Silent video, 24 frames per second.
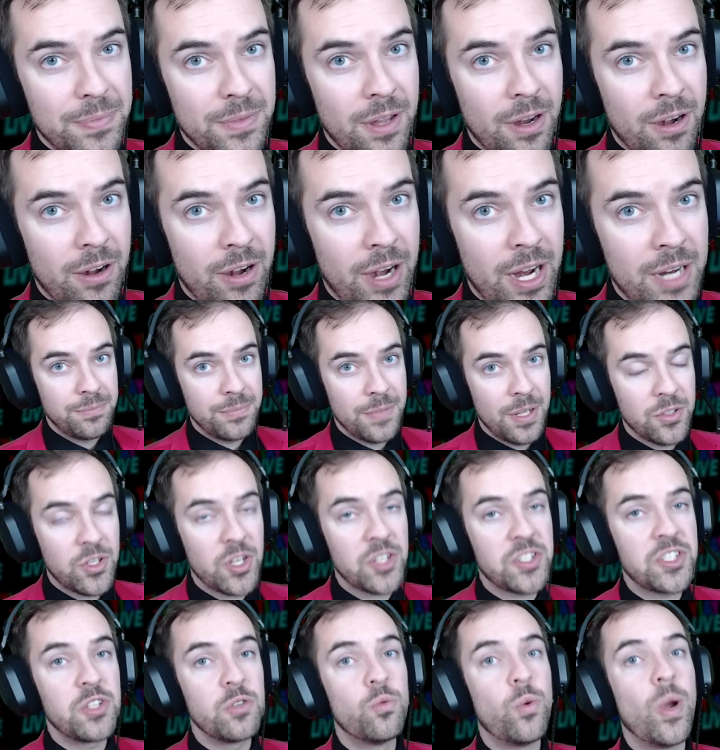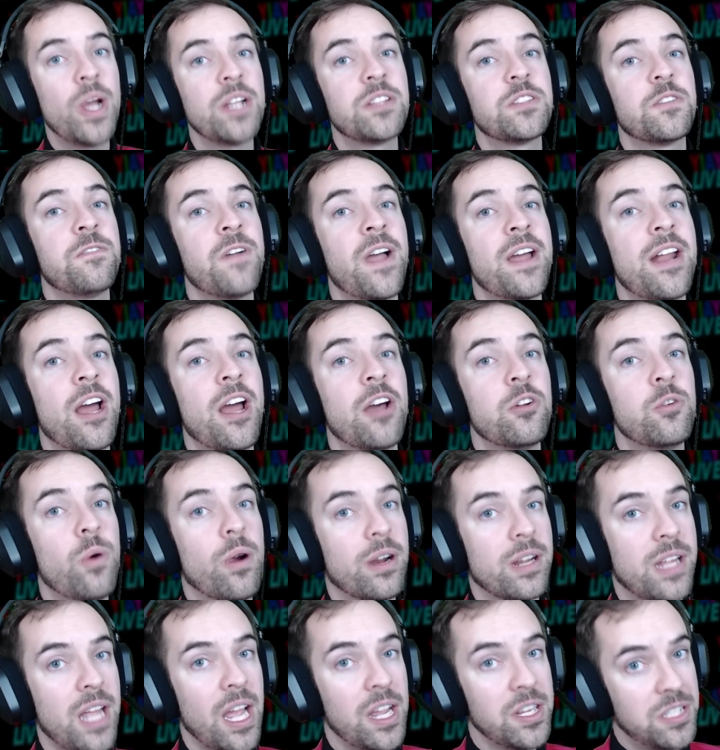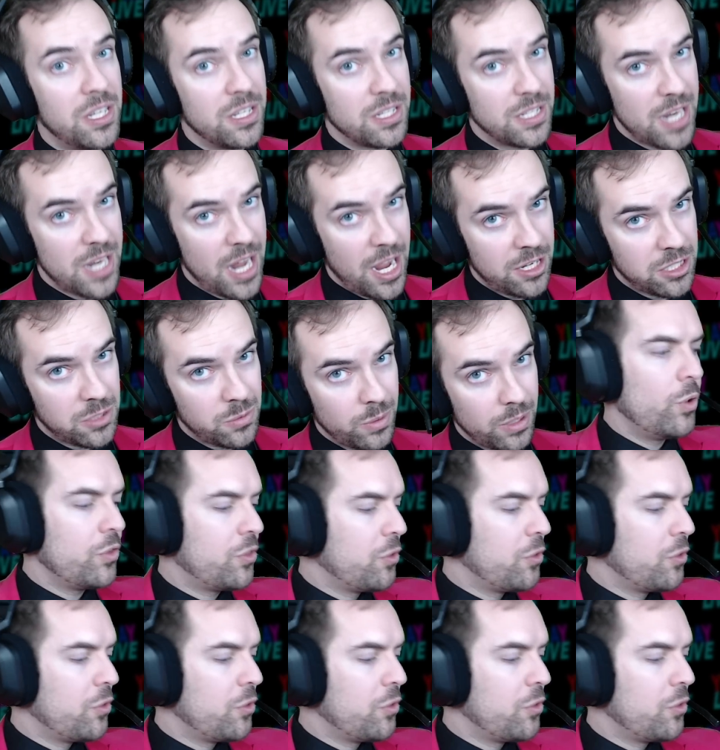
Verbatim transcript: All right. And just you wait to find out who our guest is next week.